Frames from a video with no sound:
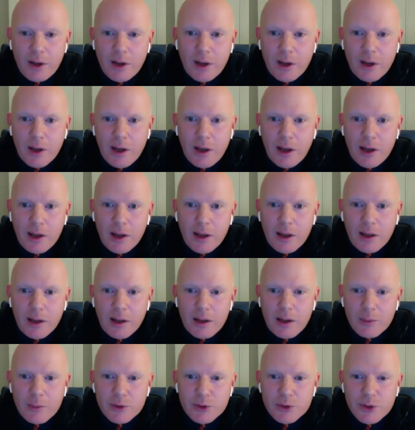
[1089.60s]

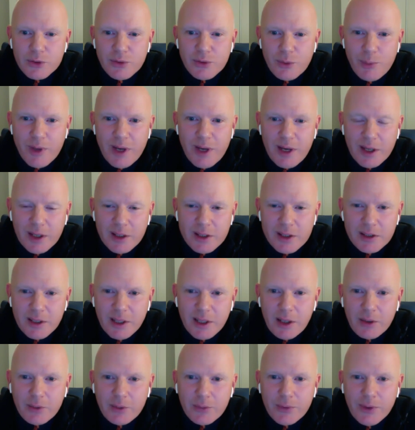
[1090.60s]
it was just repeating
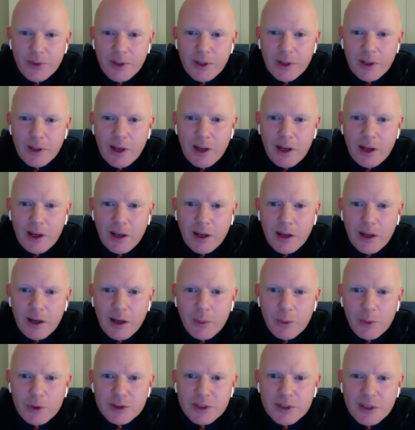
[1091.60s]
itself, and I
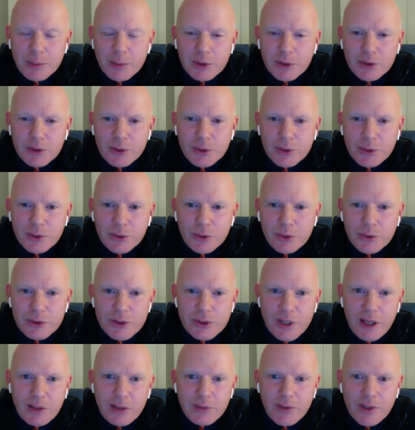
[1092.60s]
wasn't able to
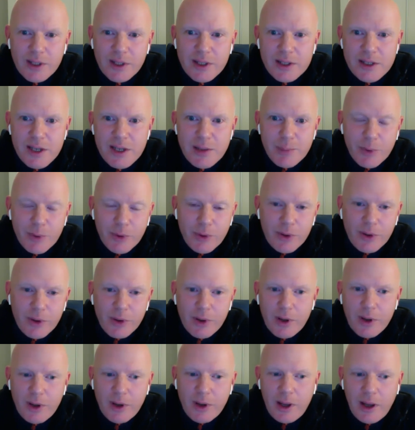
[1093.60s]
delve any deeper.
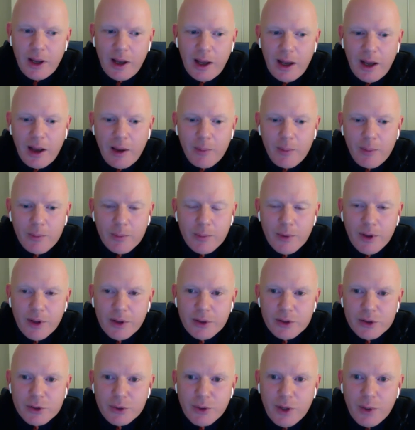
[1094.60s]

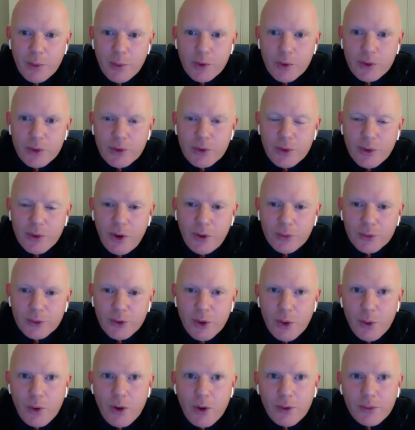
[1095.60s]
And so I would often
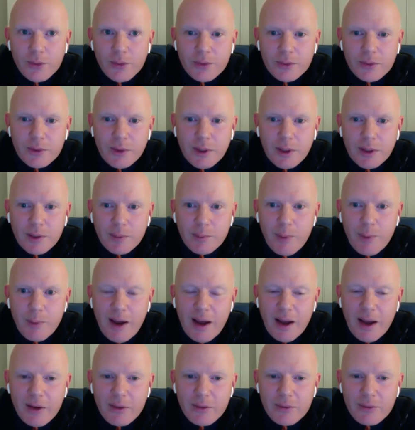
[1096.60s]
go off and
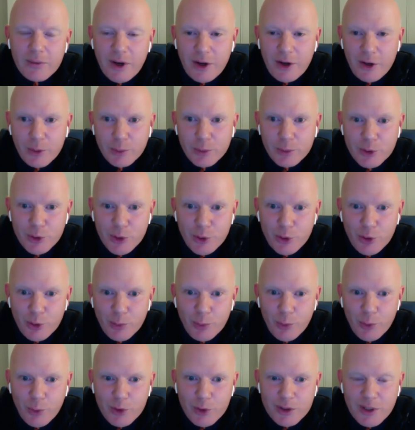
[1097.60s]
buy very obscure
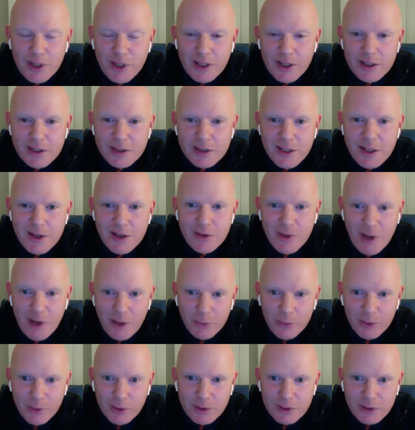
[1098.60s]
books that I'd seen
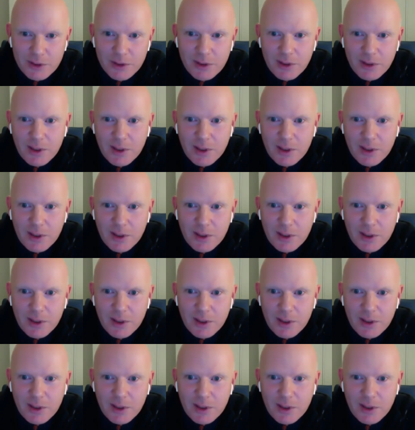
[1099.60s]
referenced,